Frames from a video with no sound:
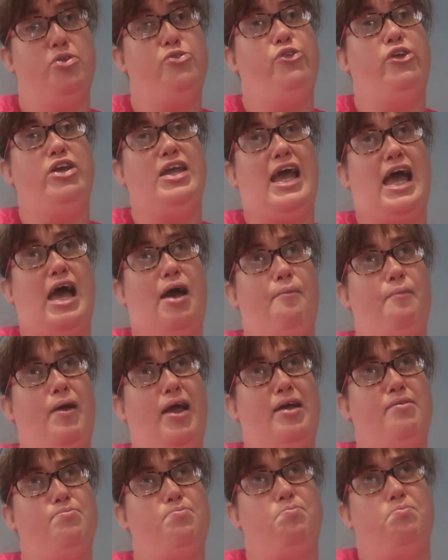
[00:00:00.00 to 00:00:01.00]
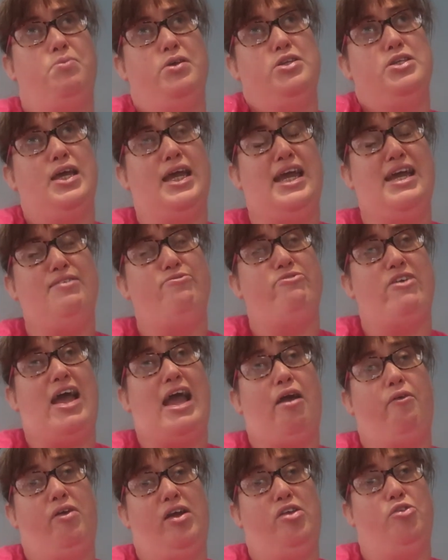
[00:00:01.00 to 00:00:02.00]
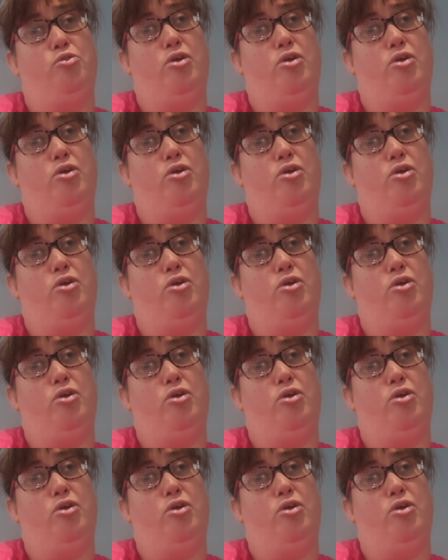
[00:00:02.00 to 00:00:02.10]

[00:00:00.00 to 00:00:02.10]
So yeah, but it varies